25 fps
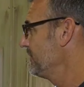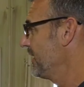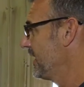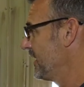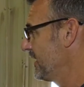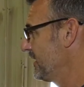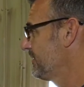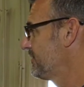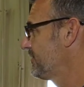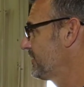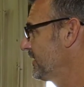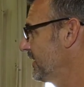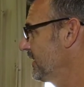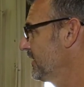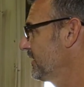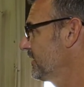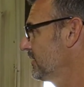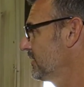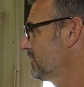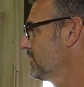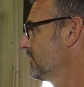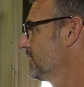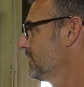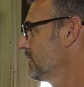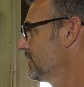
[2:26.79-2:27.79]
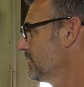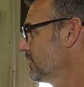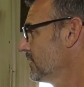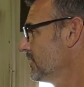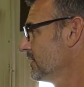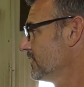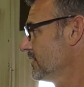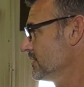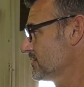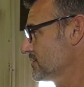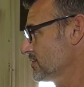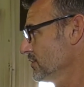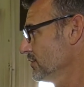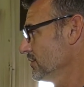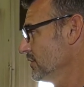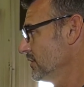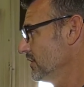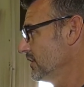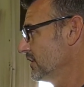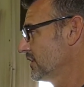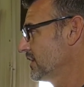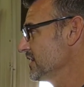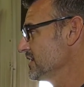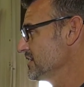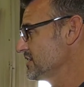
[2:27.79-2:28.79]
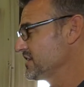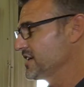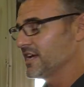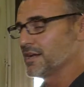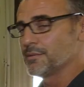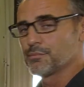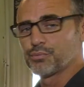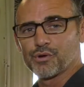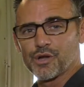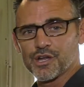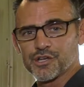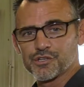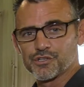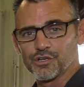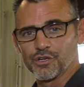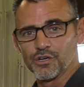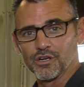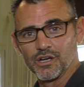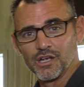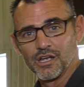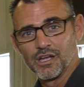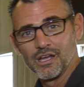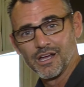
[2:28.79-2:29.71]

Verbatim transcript: anything that's going to contain pressure,